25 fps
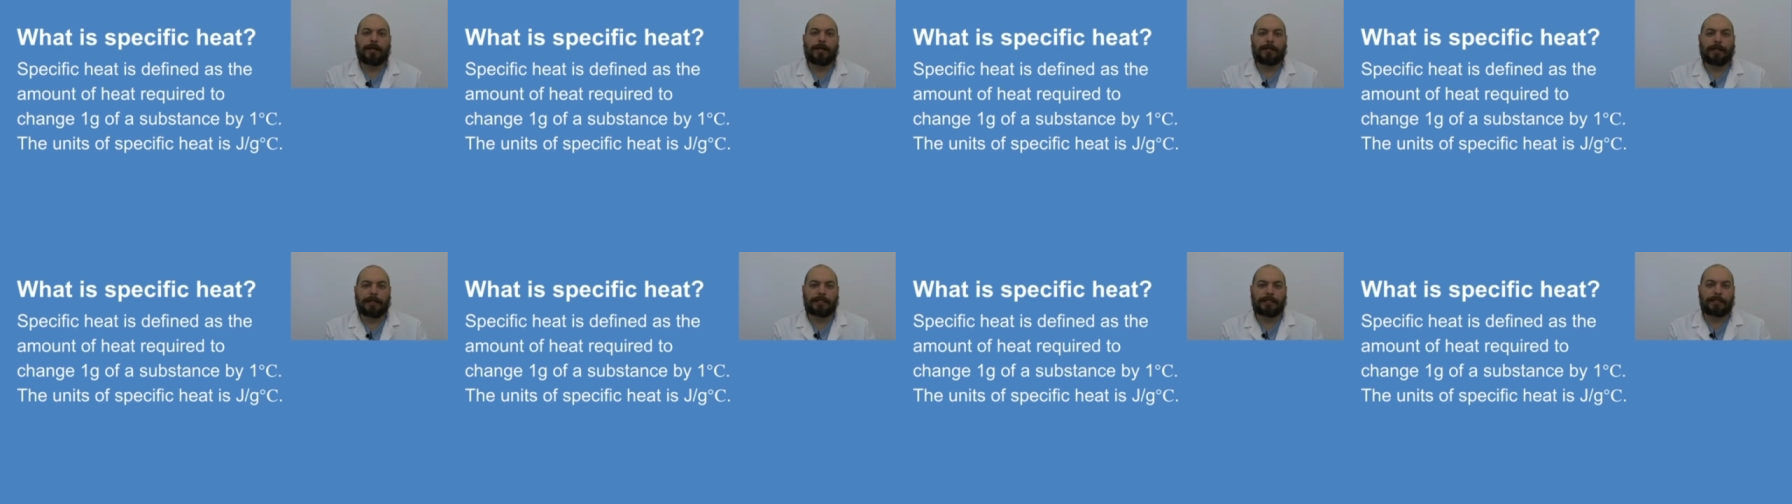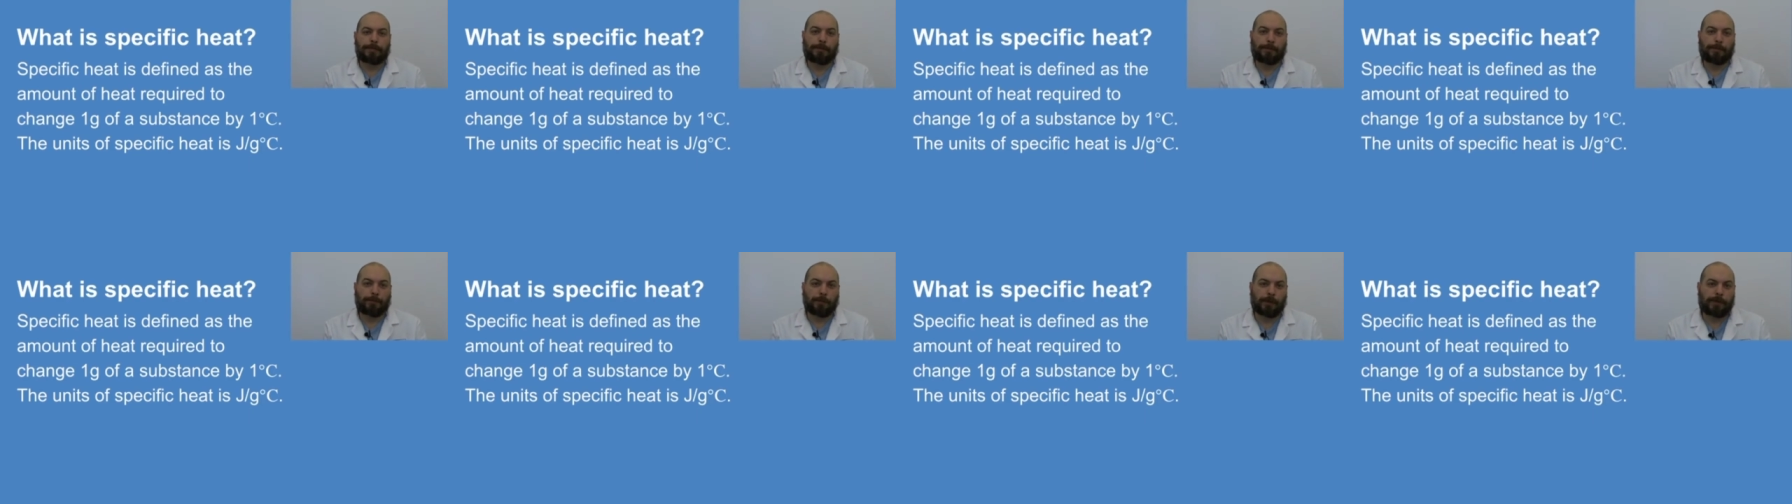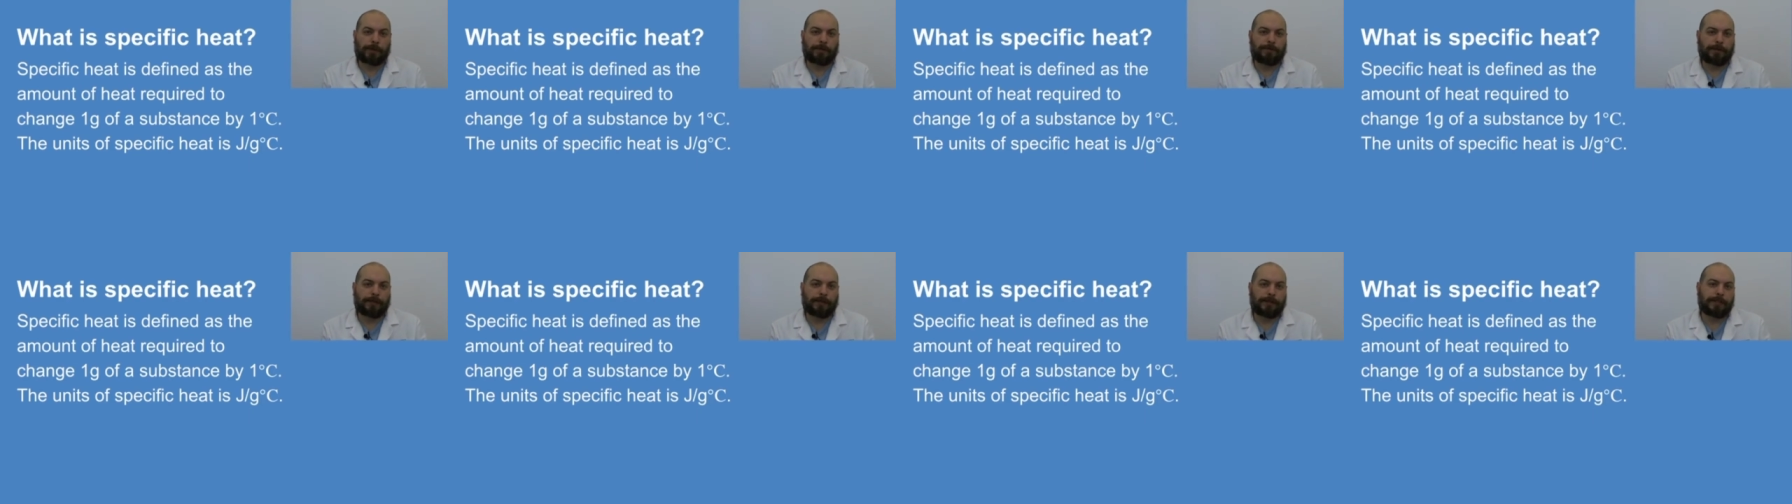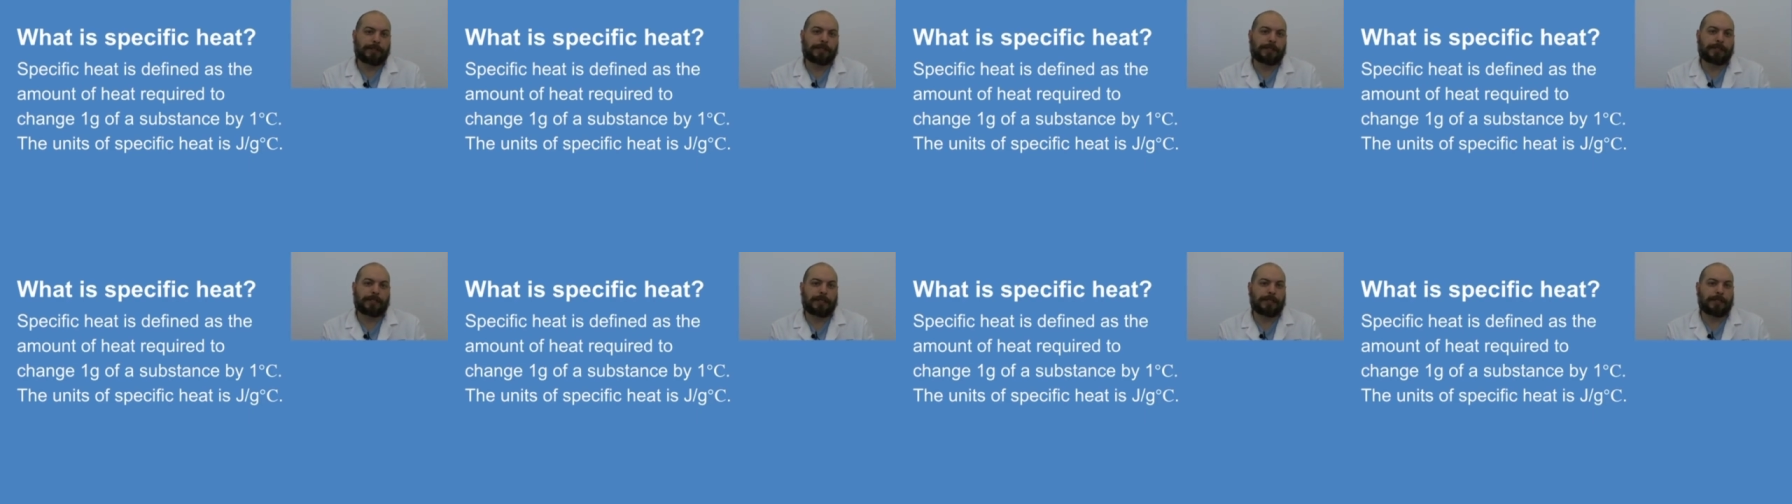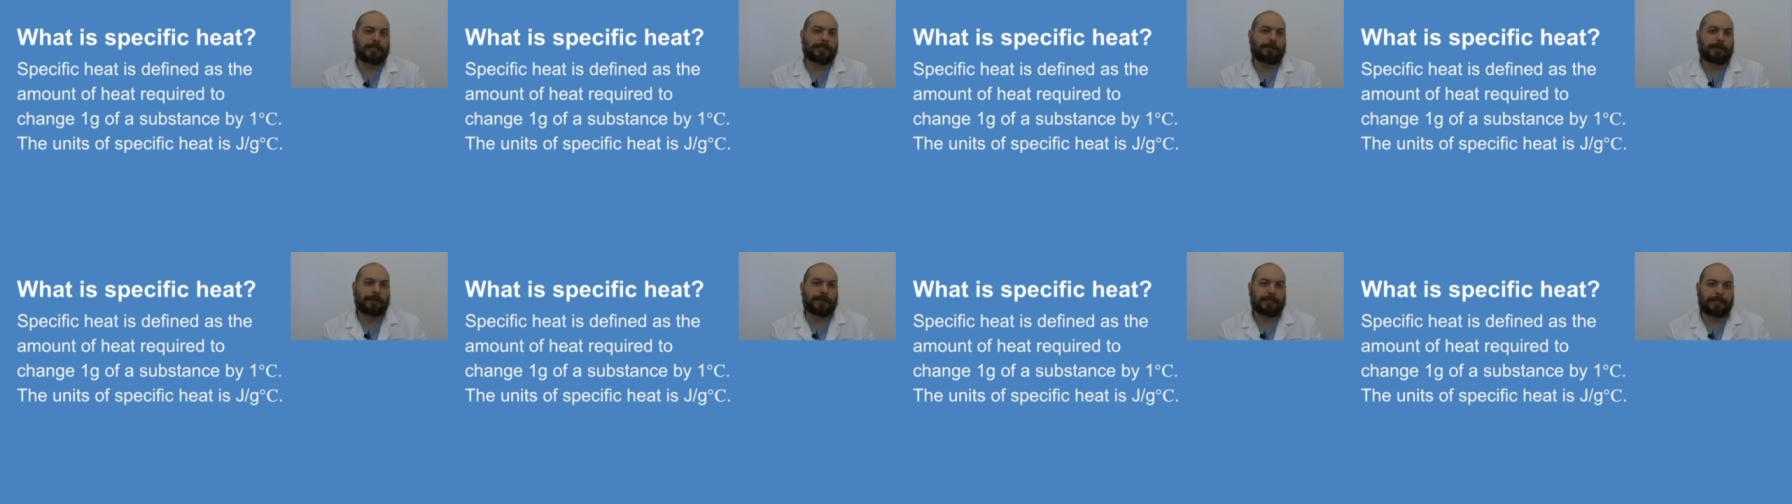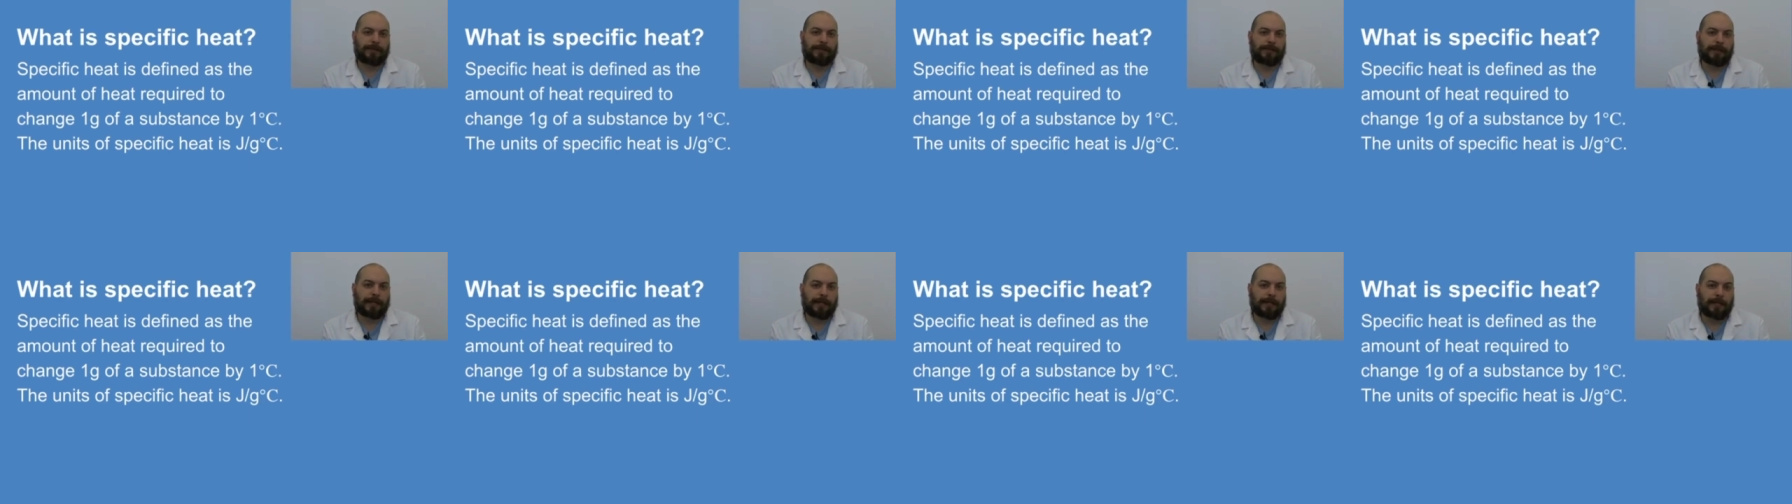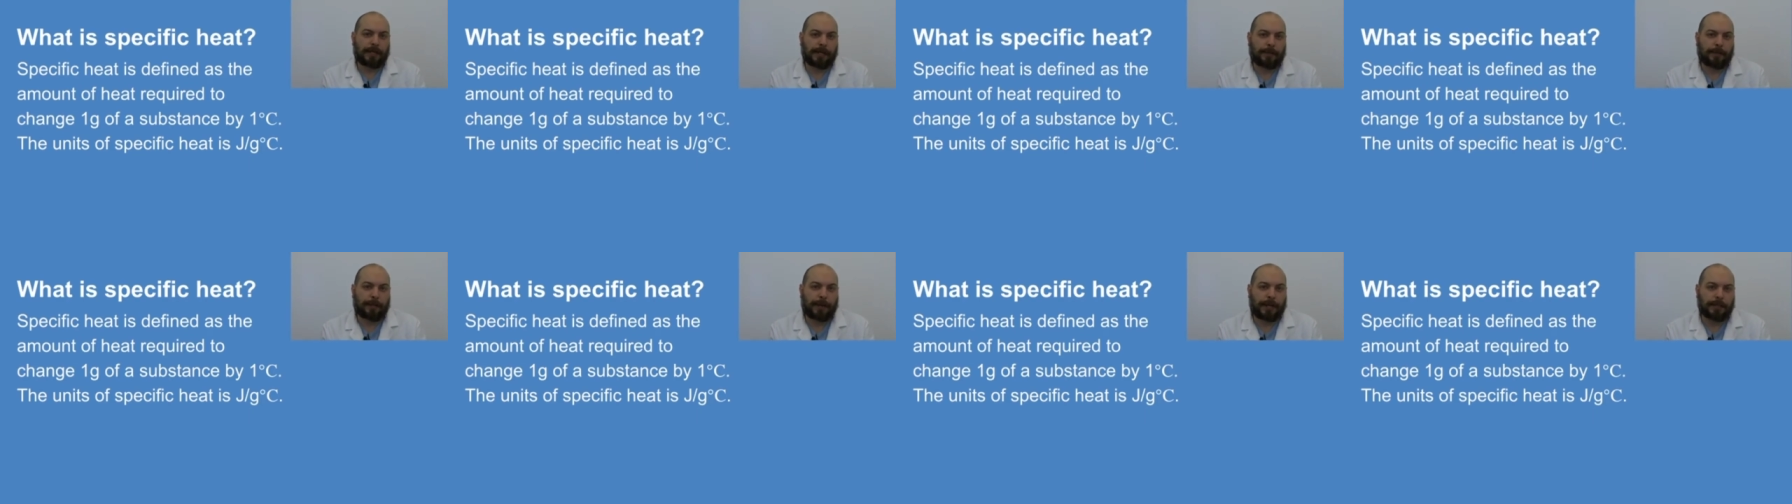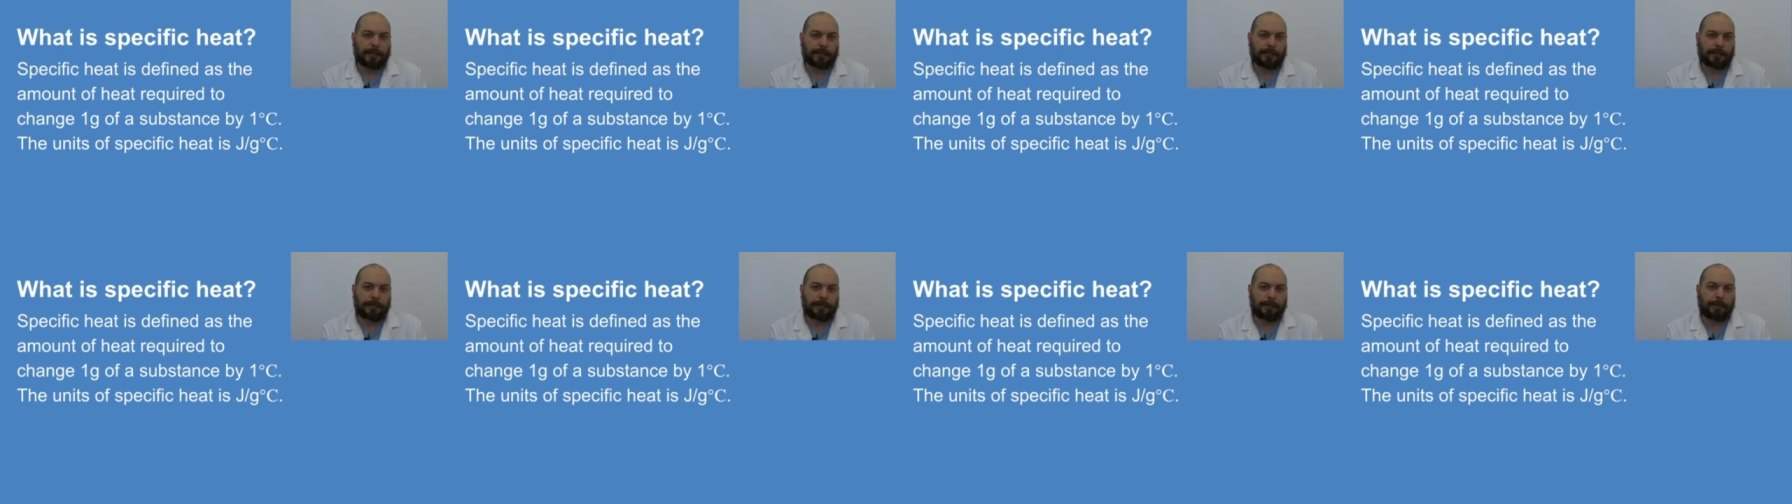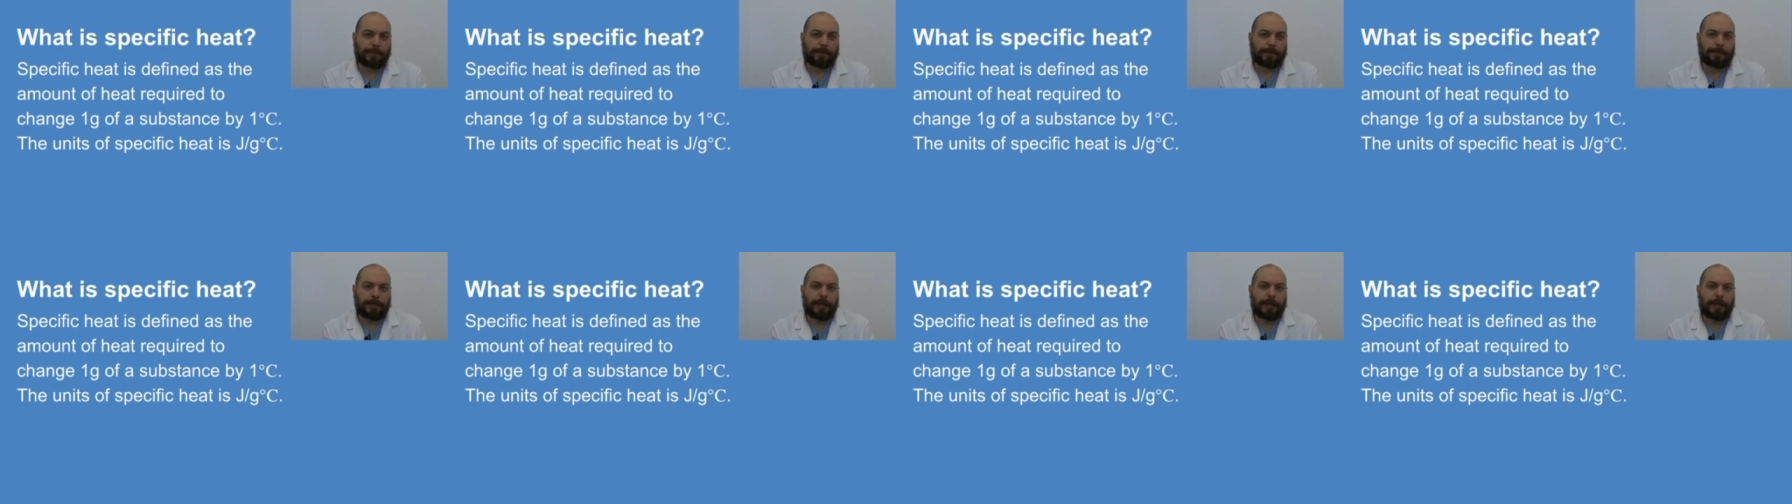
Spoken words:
Let's briefly discuss specific heat capacity.